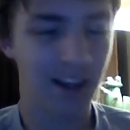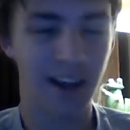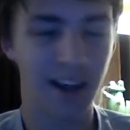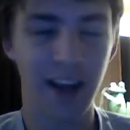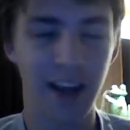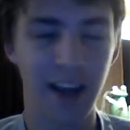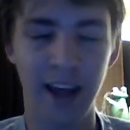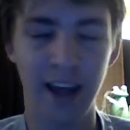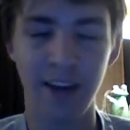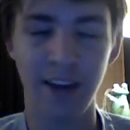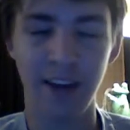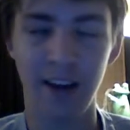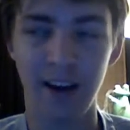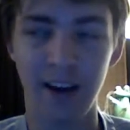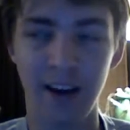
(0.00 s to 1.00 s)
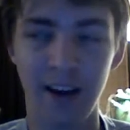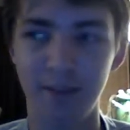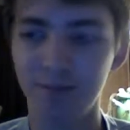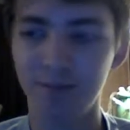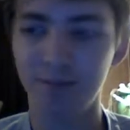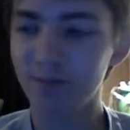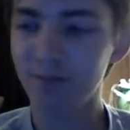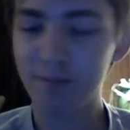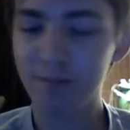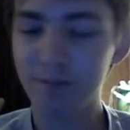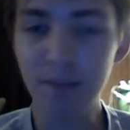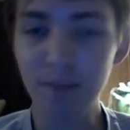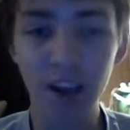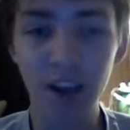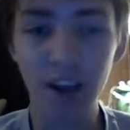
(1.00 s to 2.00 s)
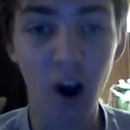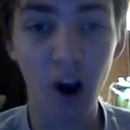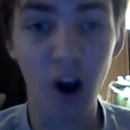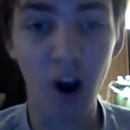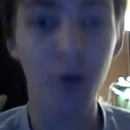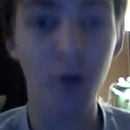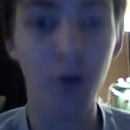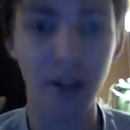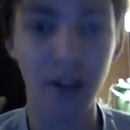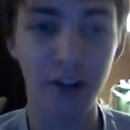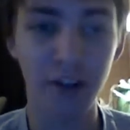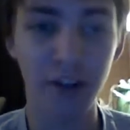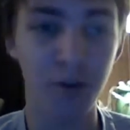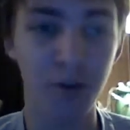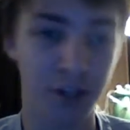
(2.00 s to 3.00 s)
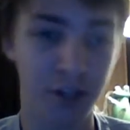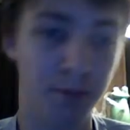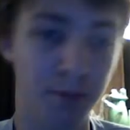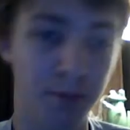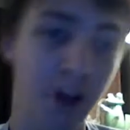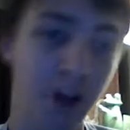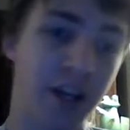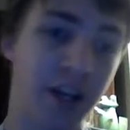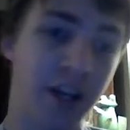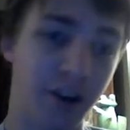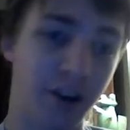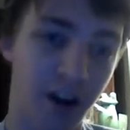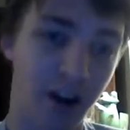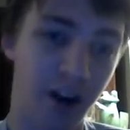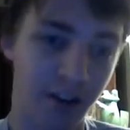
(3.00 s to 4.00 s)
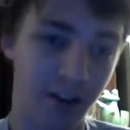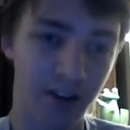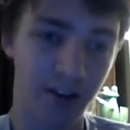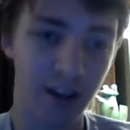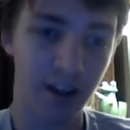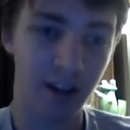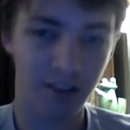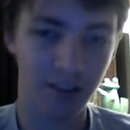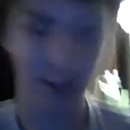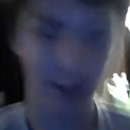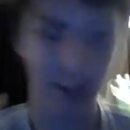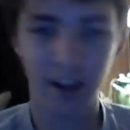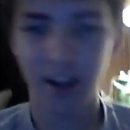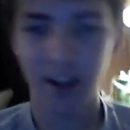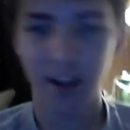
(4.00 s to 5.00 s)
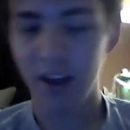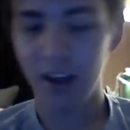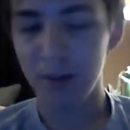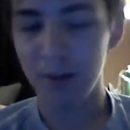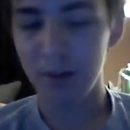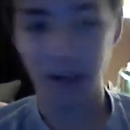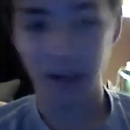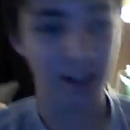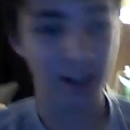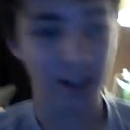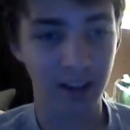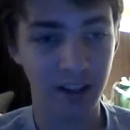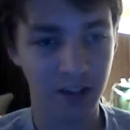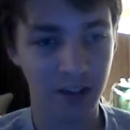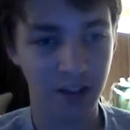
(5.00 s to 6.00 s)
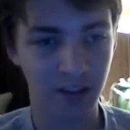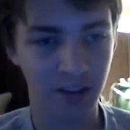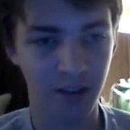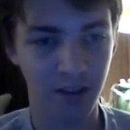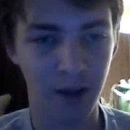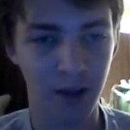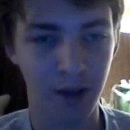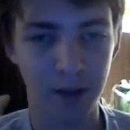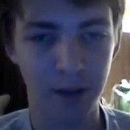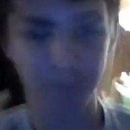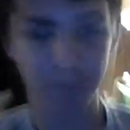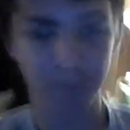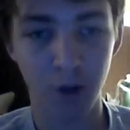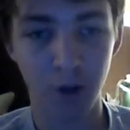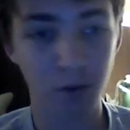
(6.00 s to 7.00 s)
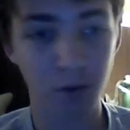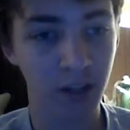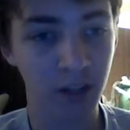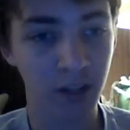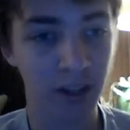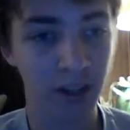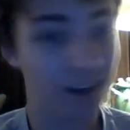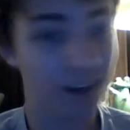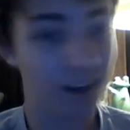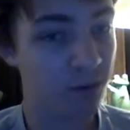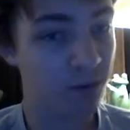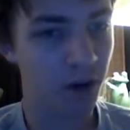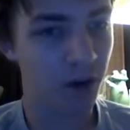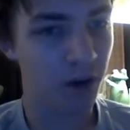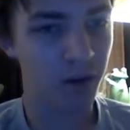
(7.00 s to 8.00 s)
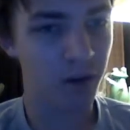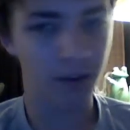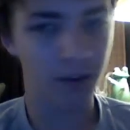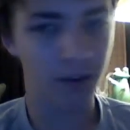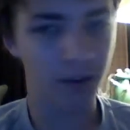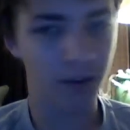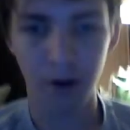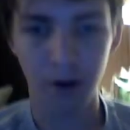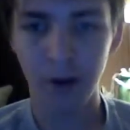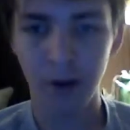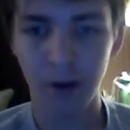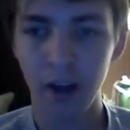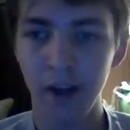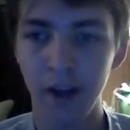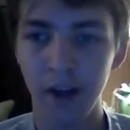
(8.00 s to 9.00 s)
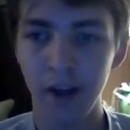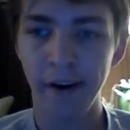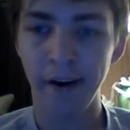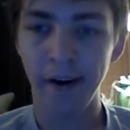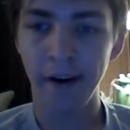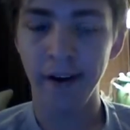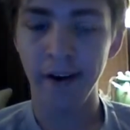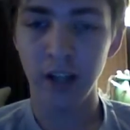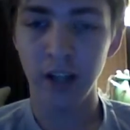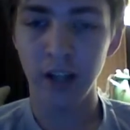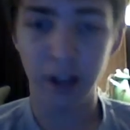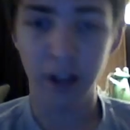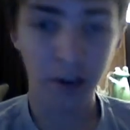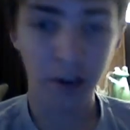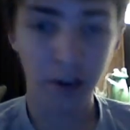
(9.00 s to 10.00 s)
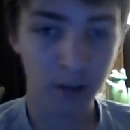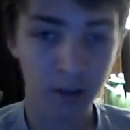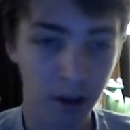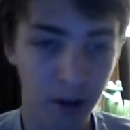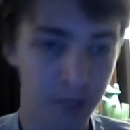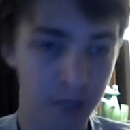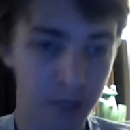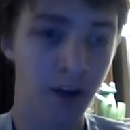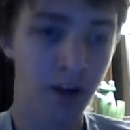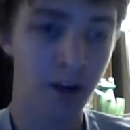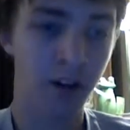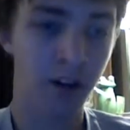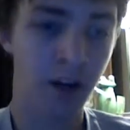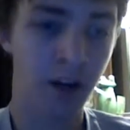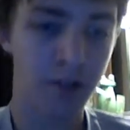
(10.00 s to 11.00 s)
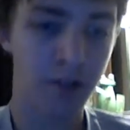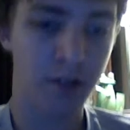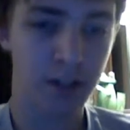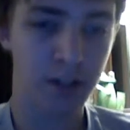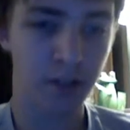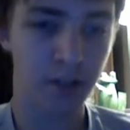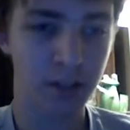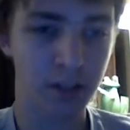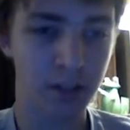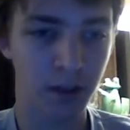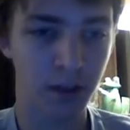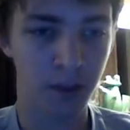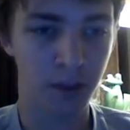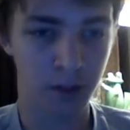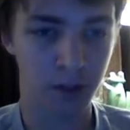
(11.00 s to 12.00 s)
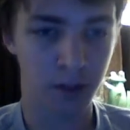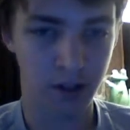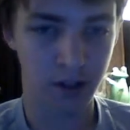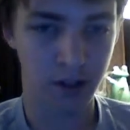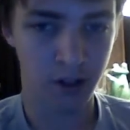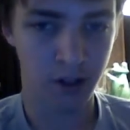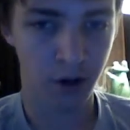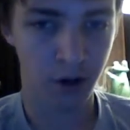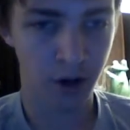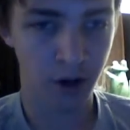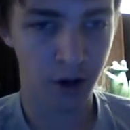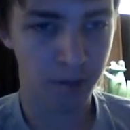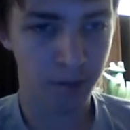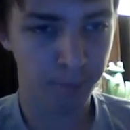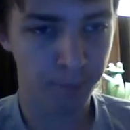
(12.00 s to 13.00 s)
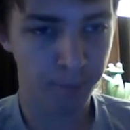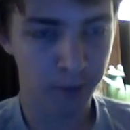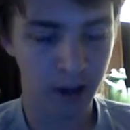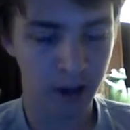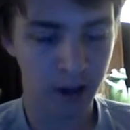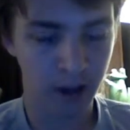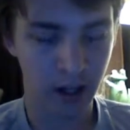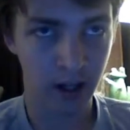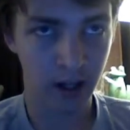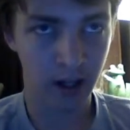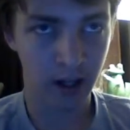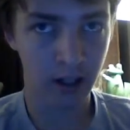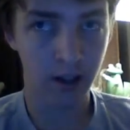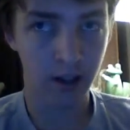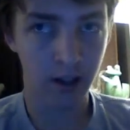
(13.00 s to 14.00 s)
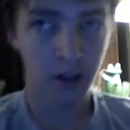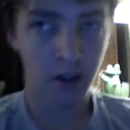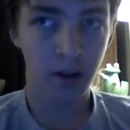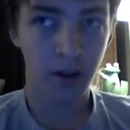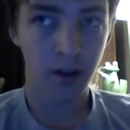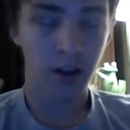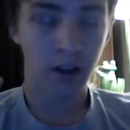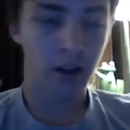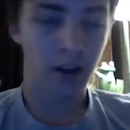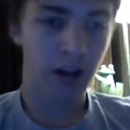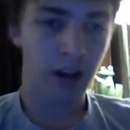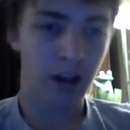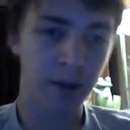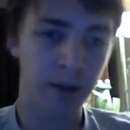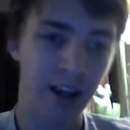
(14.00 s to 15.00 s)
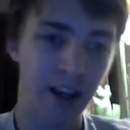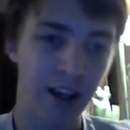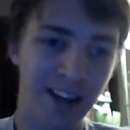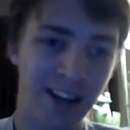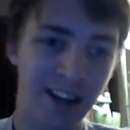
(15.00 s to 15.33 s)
and all I wanted to do was just punch Killer Croc in the face, but I didn't get the chance to do that. Hopefully in the next one I will. So another boss battle that I was displeased with was the Joker. I mean,